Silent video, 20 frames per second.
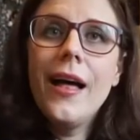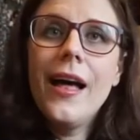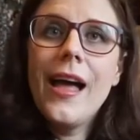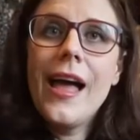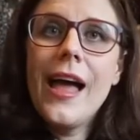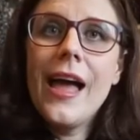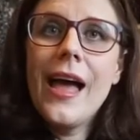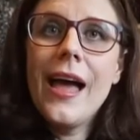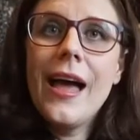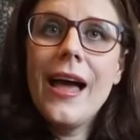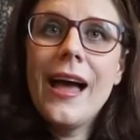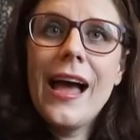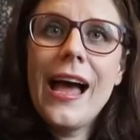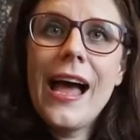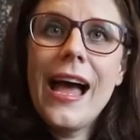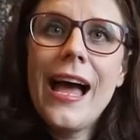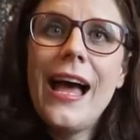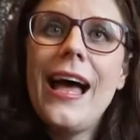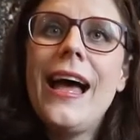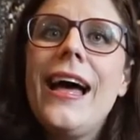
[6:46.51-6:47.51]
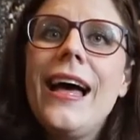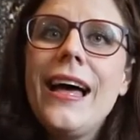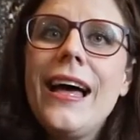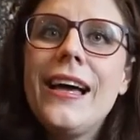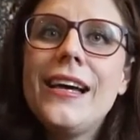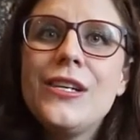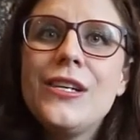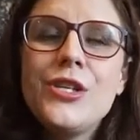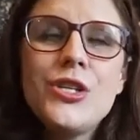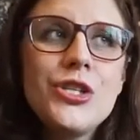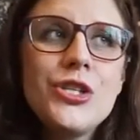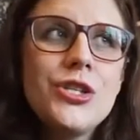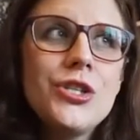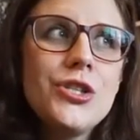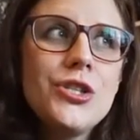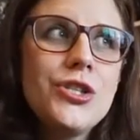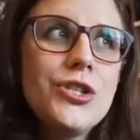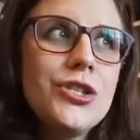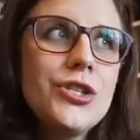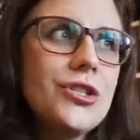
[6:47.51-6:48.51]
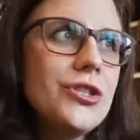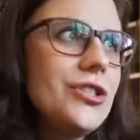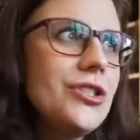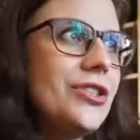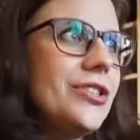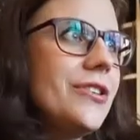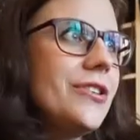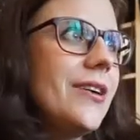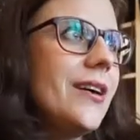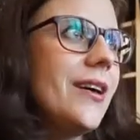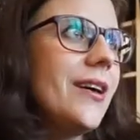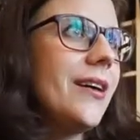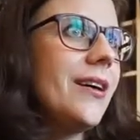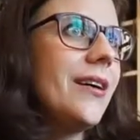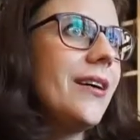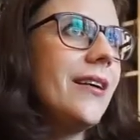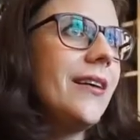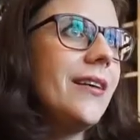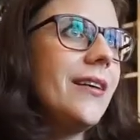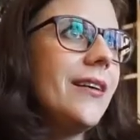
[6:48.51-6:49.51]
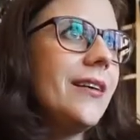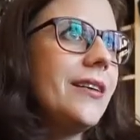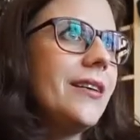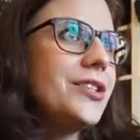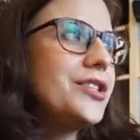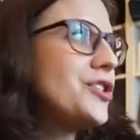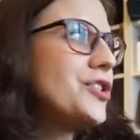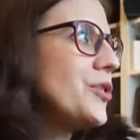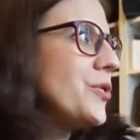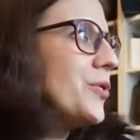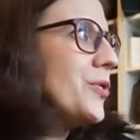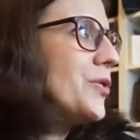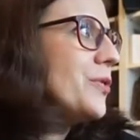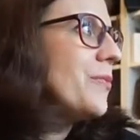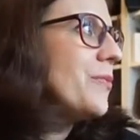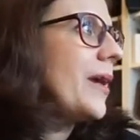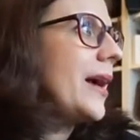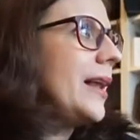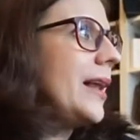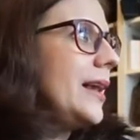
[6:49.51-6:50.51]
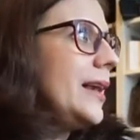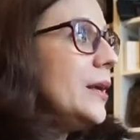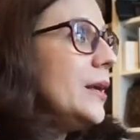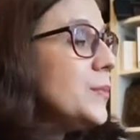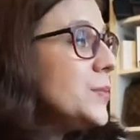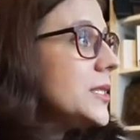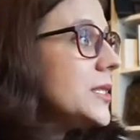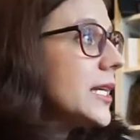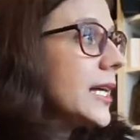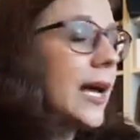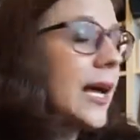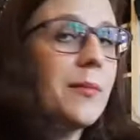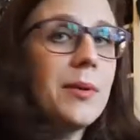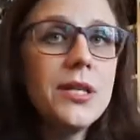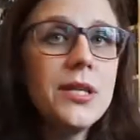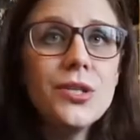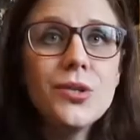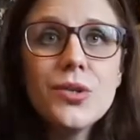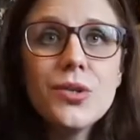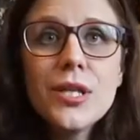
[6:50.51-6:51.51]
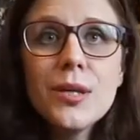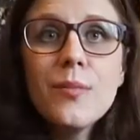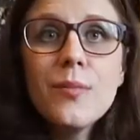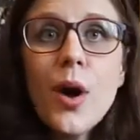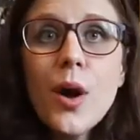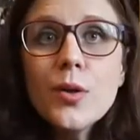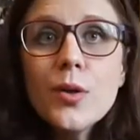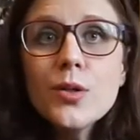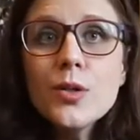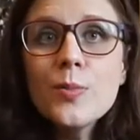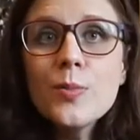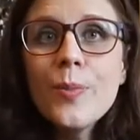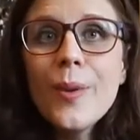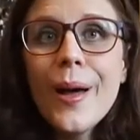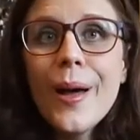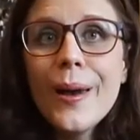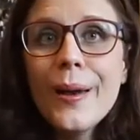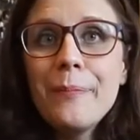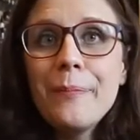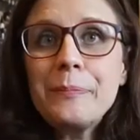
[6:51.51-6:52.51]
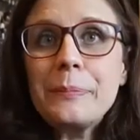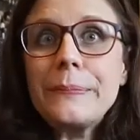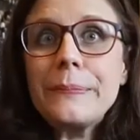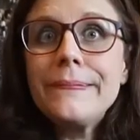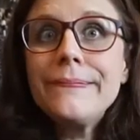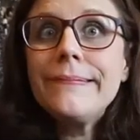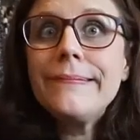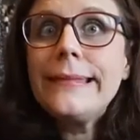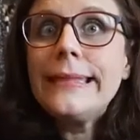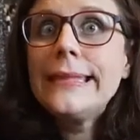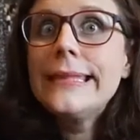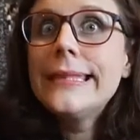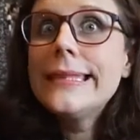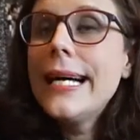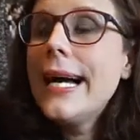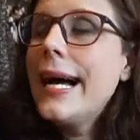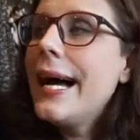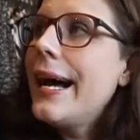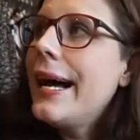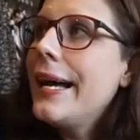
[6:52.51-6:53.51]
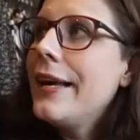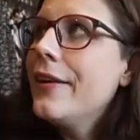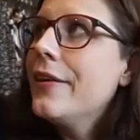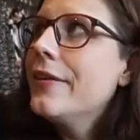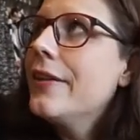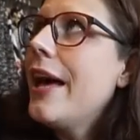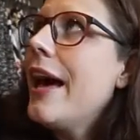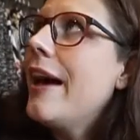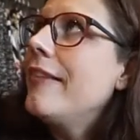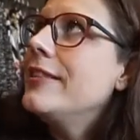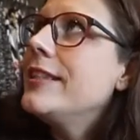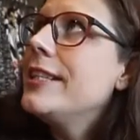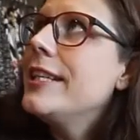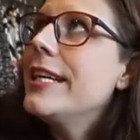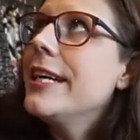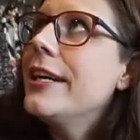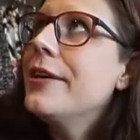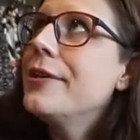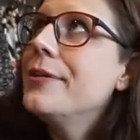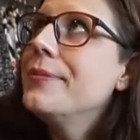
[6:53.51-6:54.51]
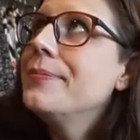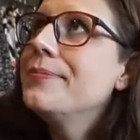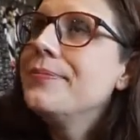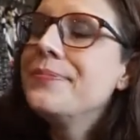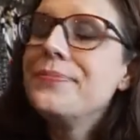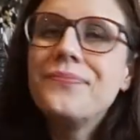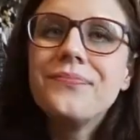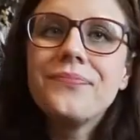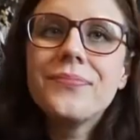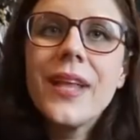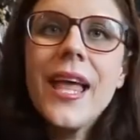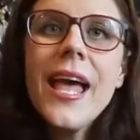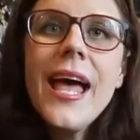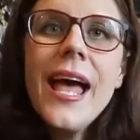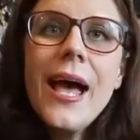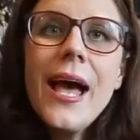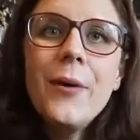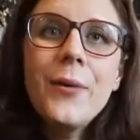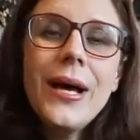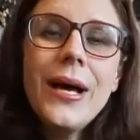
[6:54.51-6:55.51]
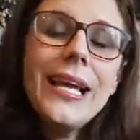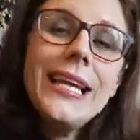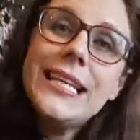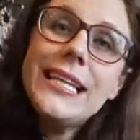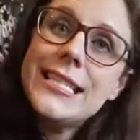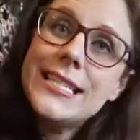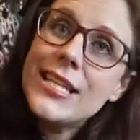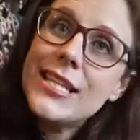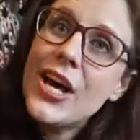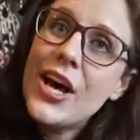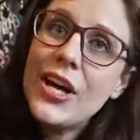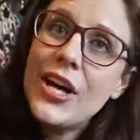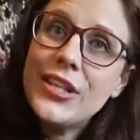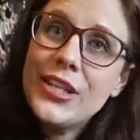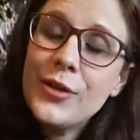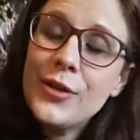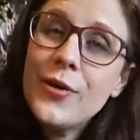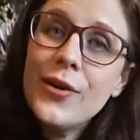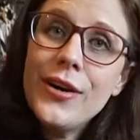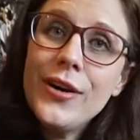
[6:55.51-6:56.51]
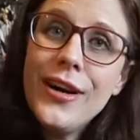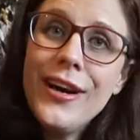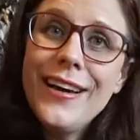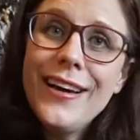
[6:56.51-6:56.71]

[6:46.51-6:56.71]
uh, I should uh, show you my lipstick I've been using most, but I don't have it here. Well, it's a uh, Dior